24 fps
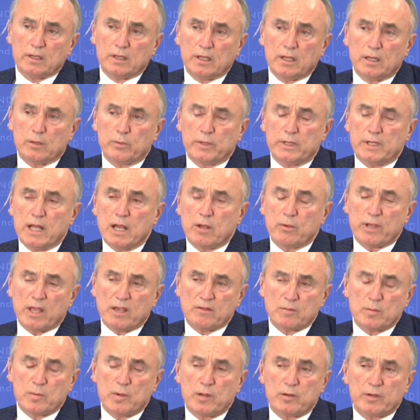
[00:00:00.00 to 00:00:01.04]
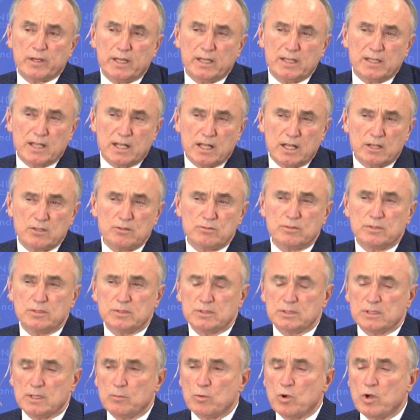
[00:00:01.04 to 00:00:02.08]
And we now have about 800
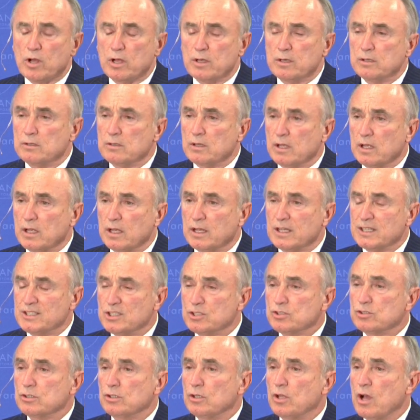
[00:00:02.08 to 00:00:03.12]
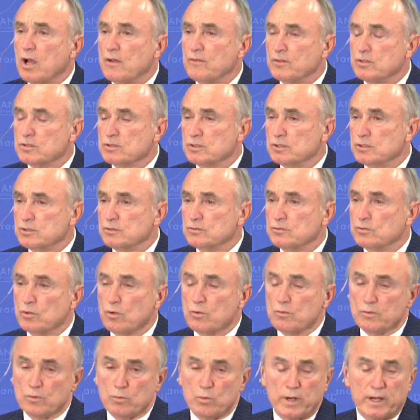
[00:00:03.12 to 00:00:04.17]
some odd additional officers
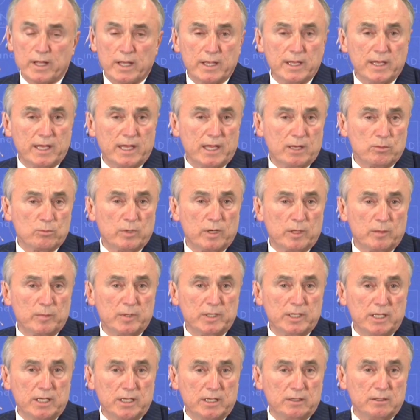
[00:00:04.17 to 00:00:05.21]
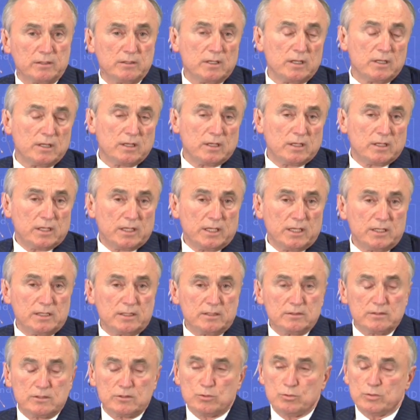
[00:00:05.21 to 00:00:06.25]
over what I had when I began
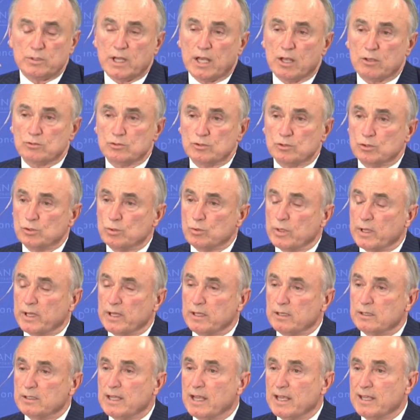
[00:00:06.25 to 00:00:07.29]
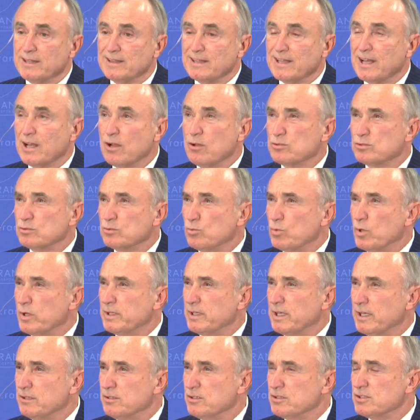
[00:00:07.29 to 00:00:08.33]
in 2002. I had
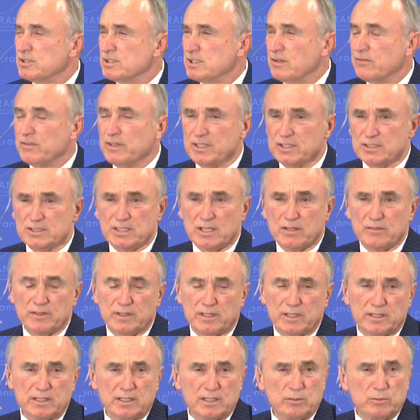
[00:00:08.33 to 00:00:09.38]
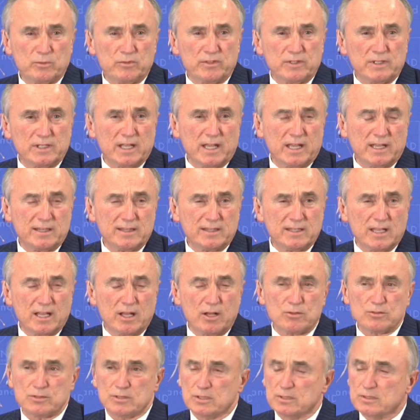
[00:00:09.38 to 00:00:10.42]
9,177. I think we're at
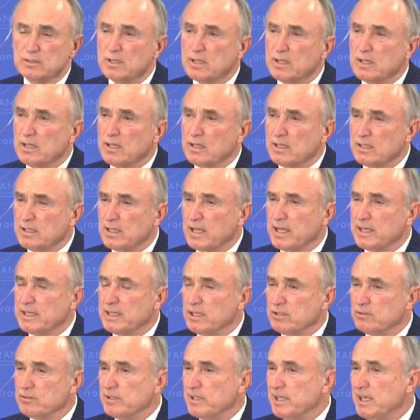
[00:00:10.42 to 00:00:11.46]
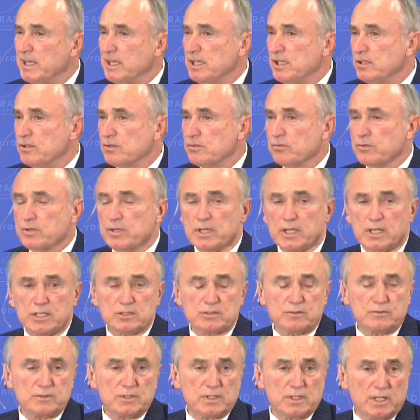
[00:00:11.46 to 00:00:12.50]
9,983
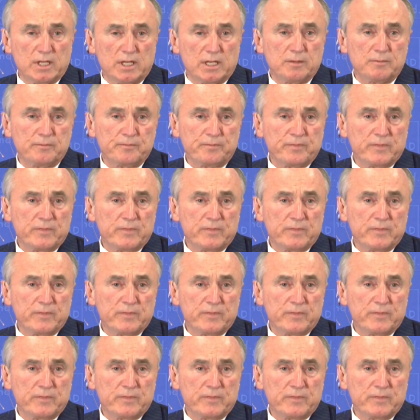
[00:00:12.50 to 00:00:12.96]
as of today.